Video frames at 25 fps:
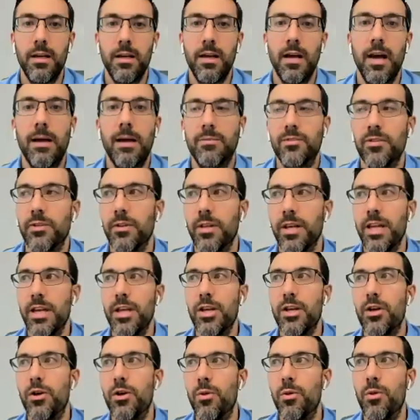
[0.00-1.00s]
Yeah,
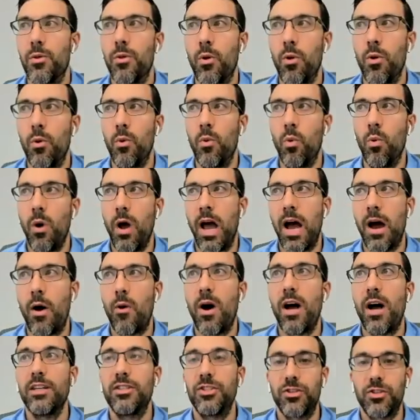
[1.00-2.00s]
absolutely.
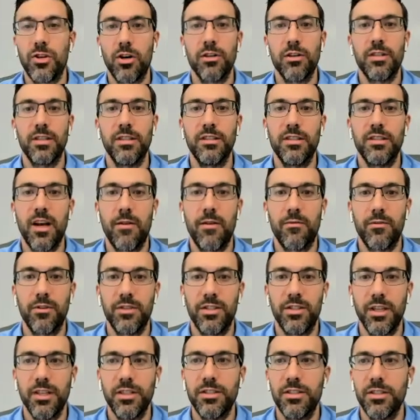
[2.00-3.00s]
How I start these
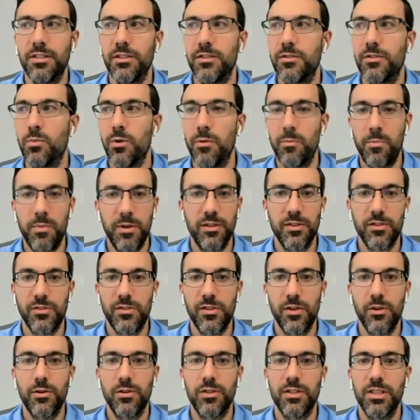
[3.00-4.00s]
conversations with
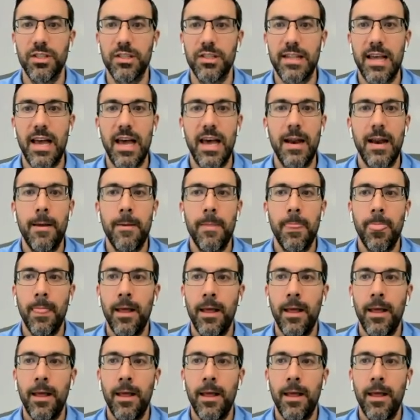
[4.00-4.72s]
business owners is that